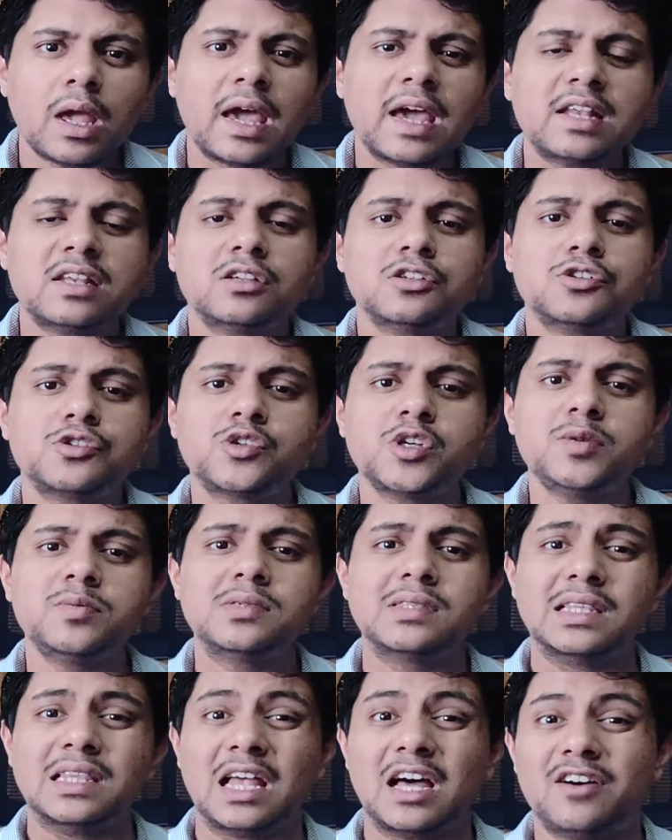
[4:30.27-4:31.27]
And
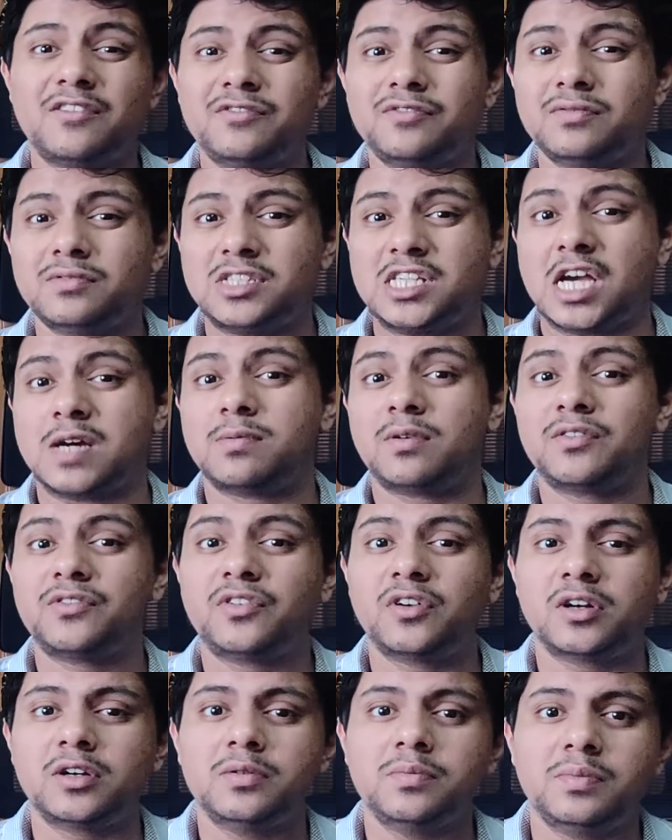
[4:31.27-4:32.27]
shrimps love Java
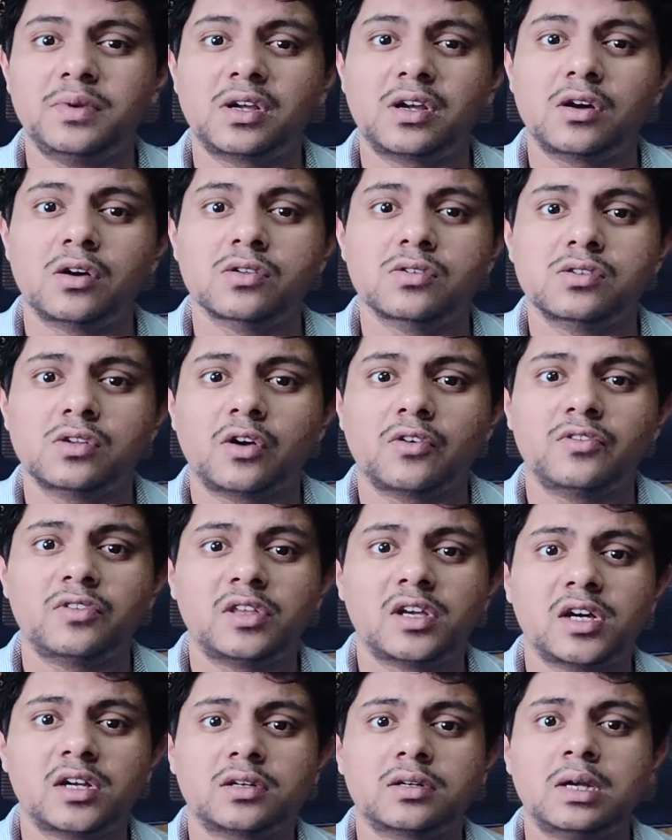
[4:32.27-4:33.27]
fern because of
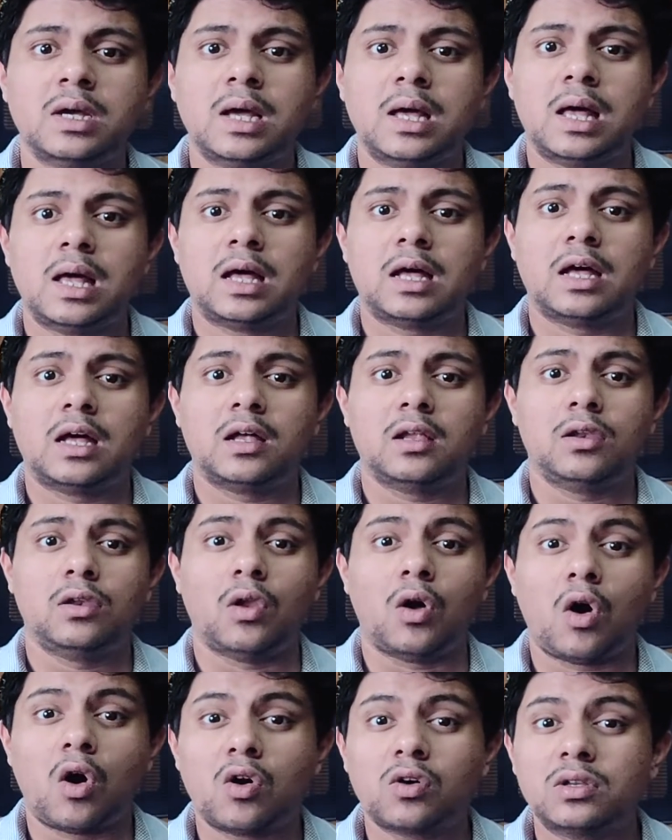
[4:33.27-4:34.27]
their
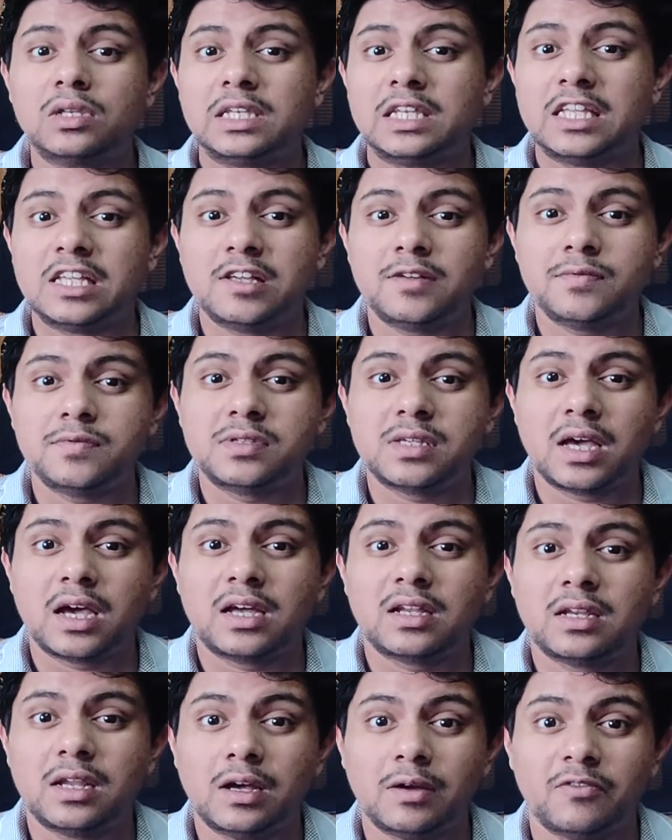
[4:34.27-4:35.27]
long leaves
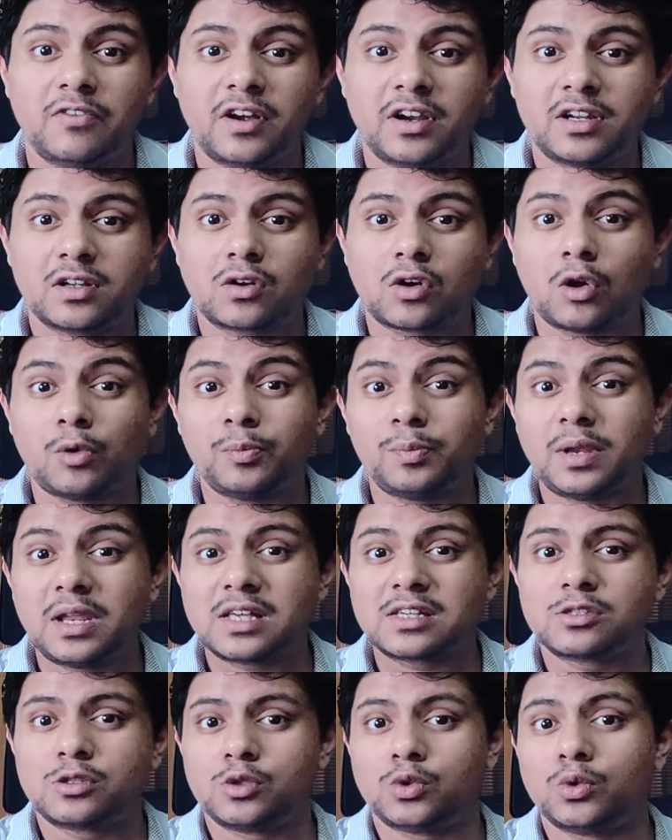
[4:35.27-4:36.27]
and a very
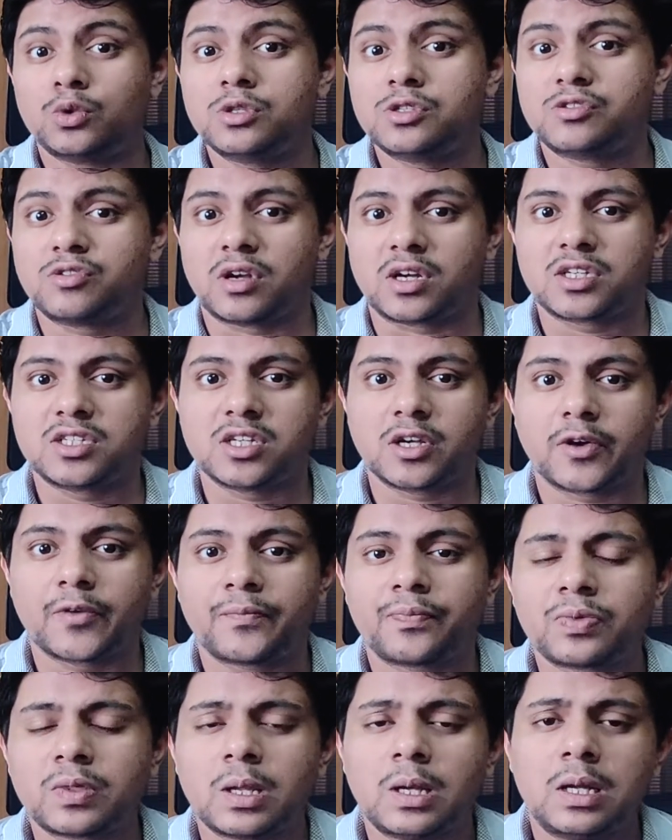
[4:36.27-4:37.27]
complex root structure.
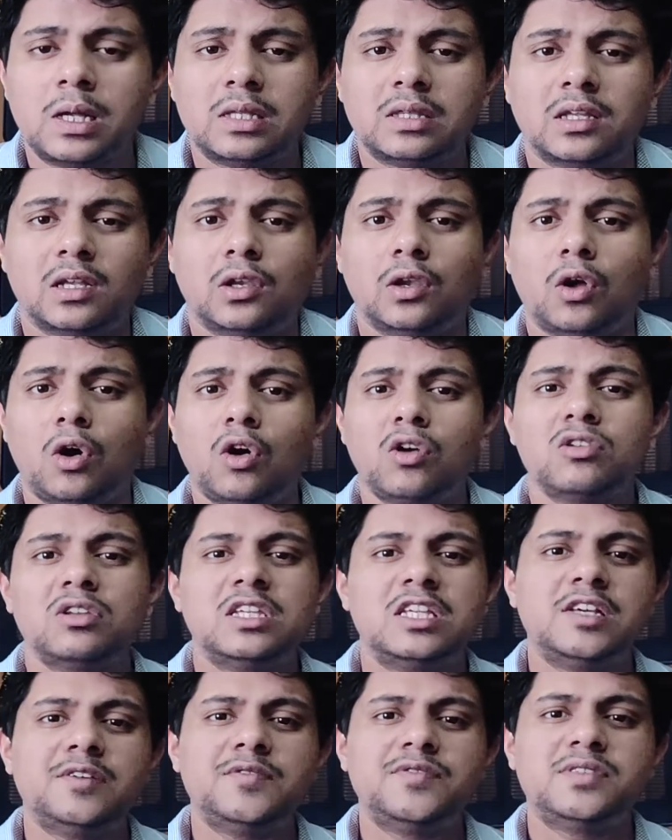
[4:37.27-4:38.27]
The
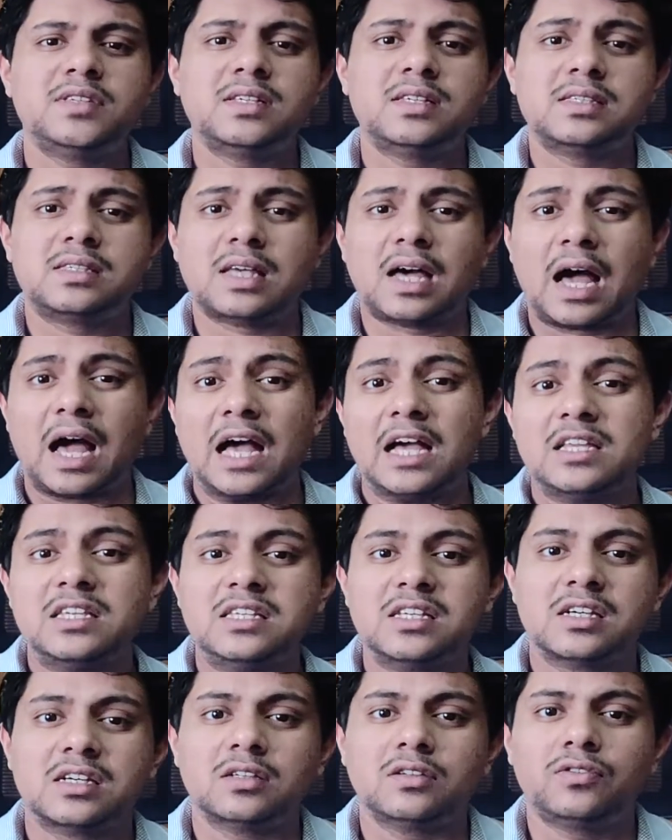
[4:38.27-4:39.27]
long leaves is
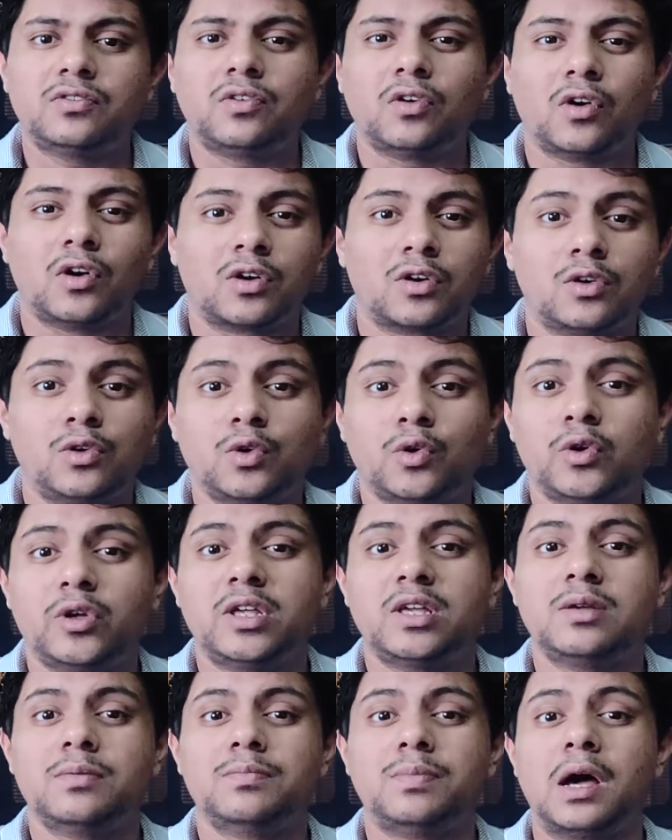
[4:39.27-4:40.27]
ideal for
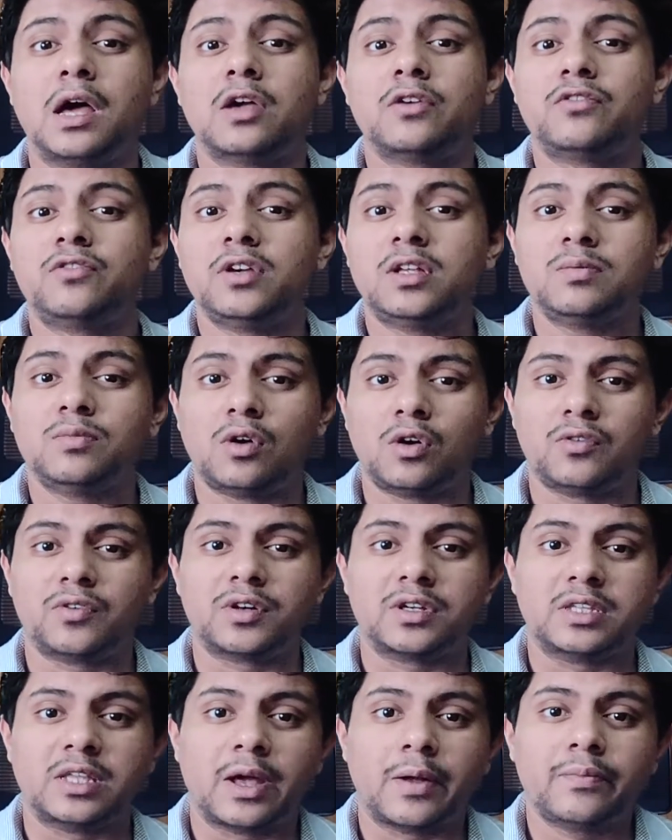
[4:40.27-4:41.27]
growing biofilm
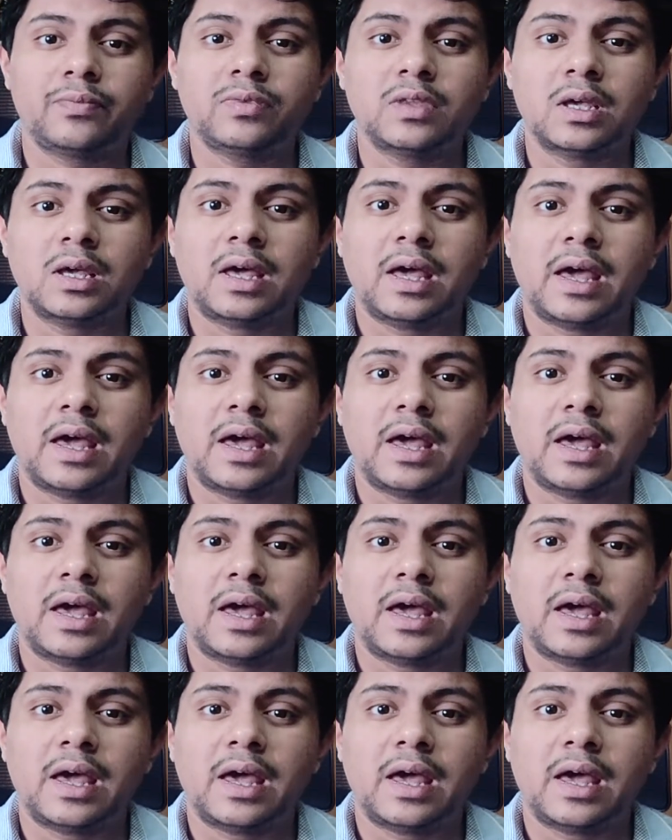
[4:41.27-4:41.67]
over them,